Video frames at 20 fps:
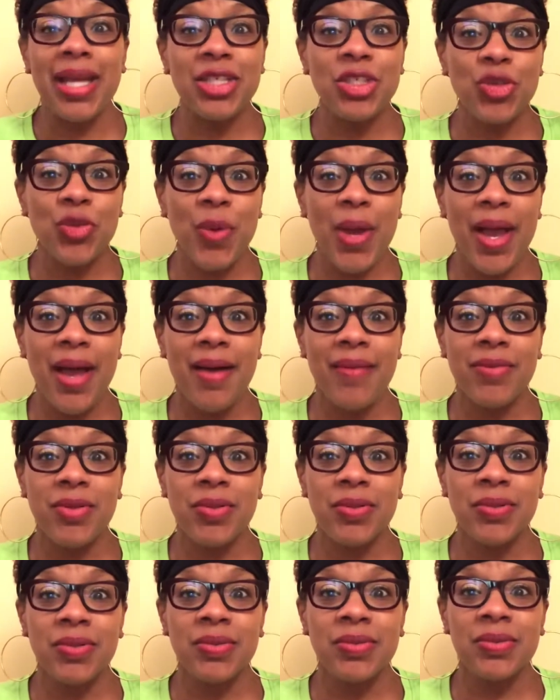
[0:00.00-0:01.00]

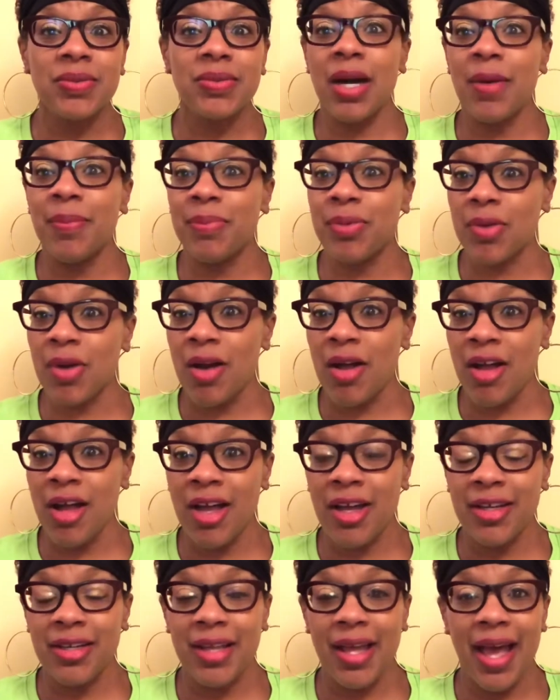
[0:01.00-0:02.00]
travel
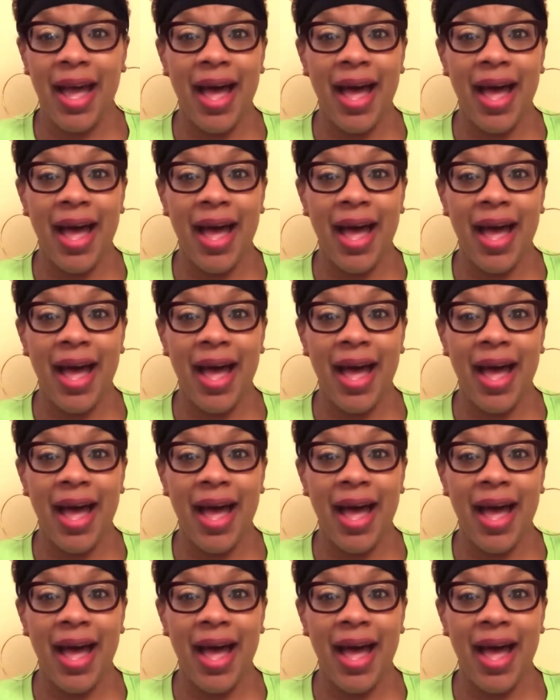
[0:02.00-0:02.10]
abroad,